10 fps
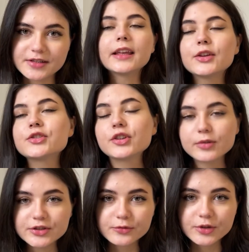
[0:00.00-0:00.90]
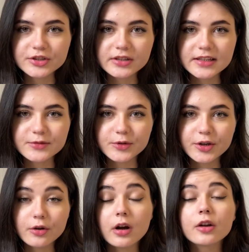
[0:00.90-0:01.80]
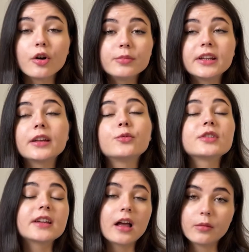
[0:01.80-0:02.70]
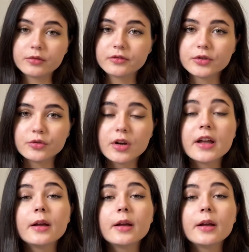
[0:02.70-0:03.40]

Thank you so much for watching this video. I hope that it was helpful for you.